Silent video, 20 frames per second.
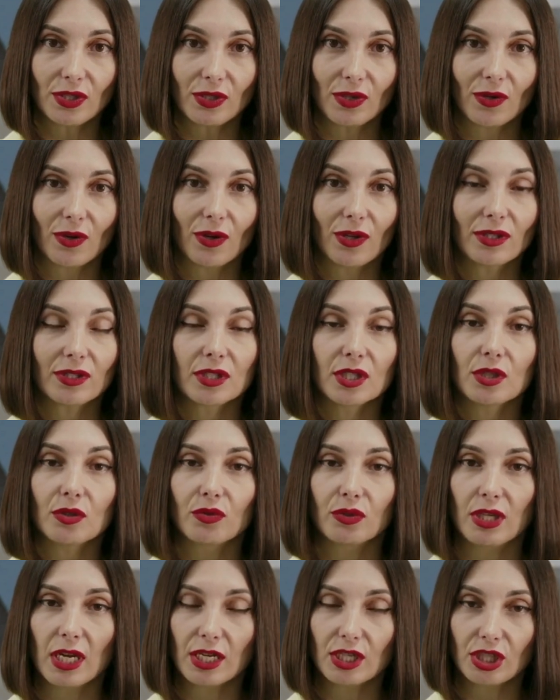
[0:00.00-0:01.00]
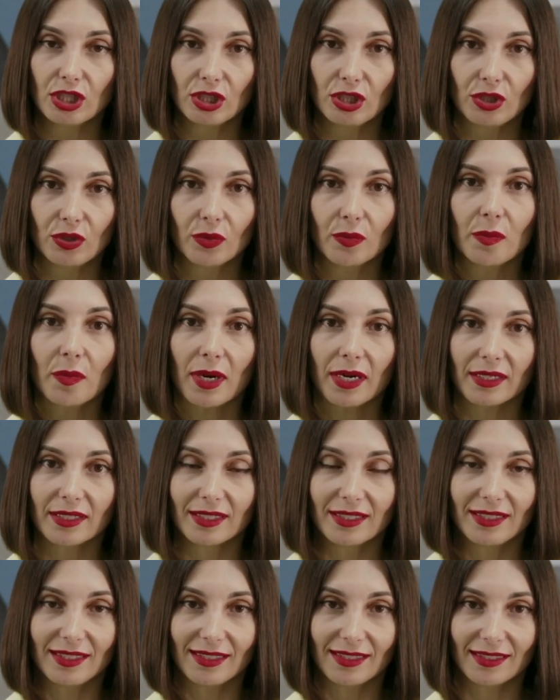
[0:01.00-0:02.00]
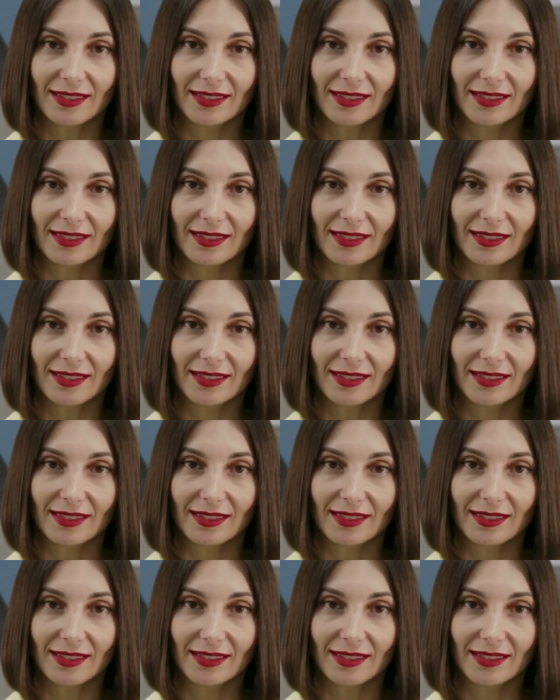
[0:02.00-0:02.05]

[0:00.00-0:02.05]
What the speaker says: called Introduction to Marketing.